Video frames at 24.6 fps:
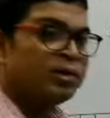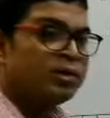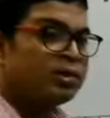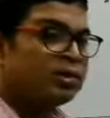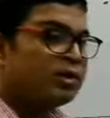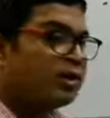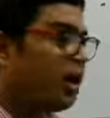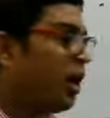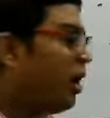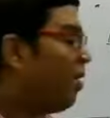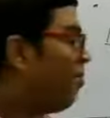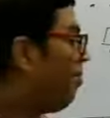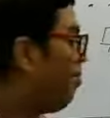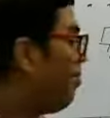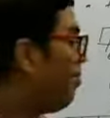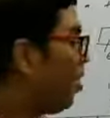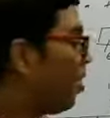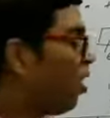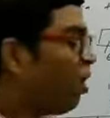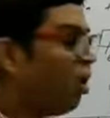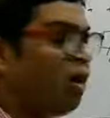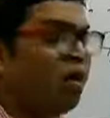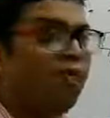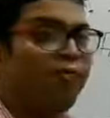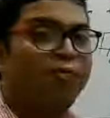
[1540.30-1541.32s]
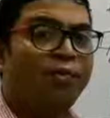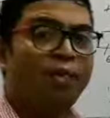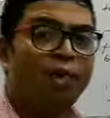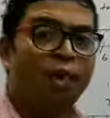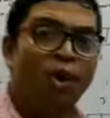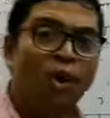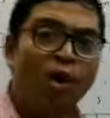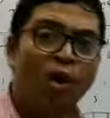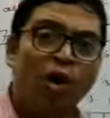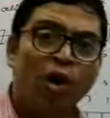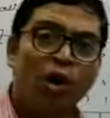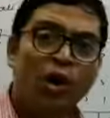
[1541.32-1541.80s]
sum
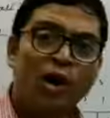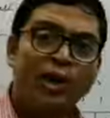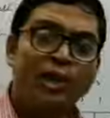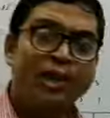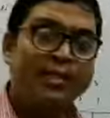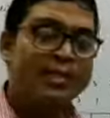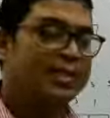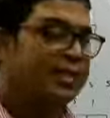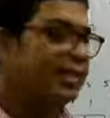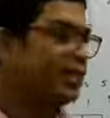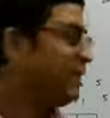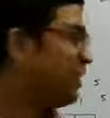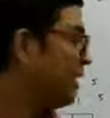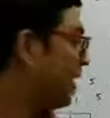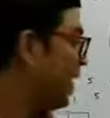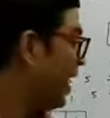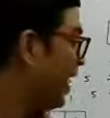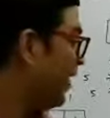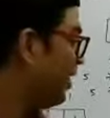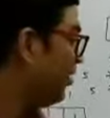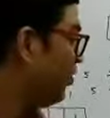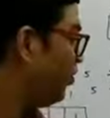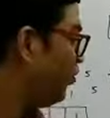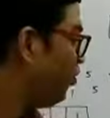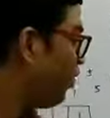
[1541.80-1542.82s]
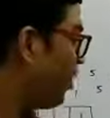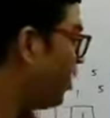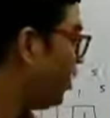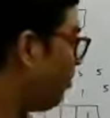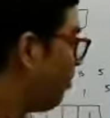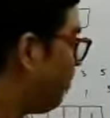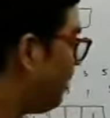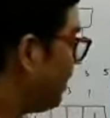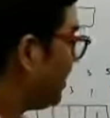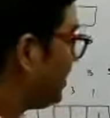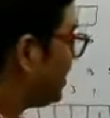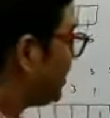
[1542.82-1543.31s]
of all digits at
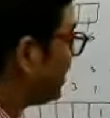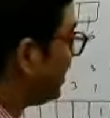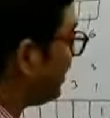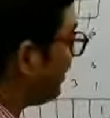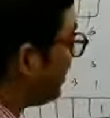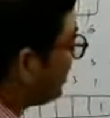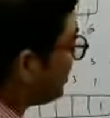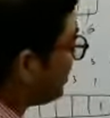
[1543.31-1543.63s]
unit place